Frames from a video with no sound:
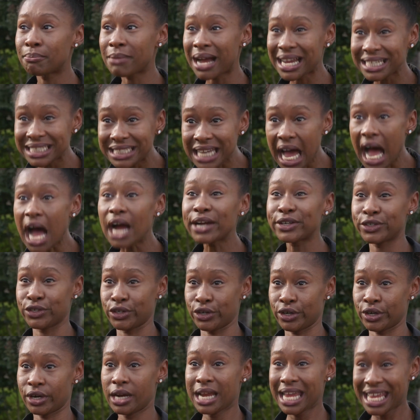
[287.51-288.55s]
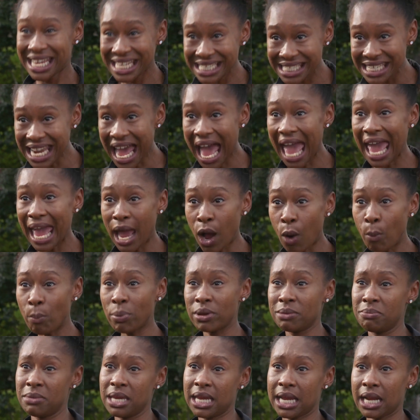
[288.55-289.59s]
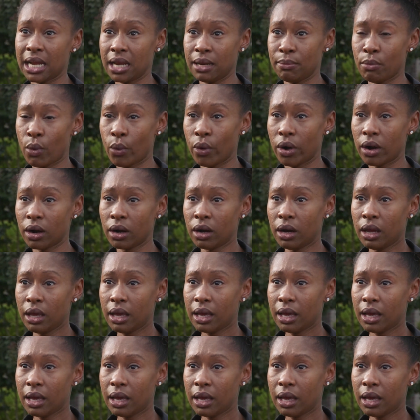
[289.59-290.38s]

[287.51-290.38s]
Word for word: My doctor is not helping me anymore.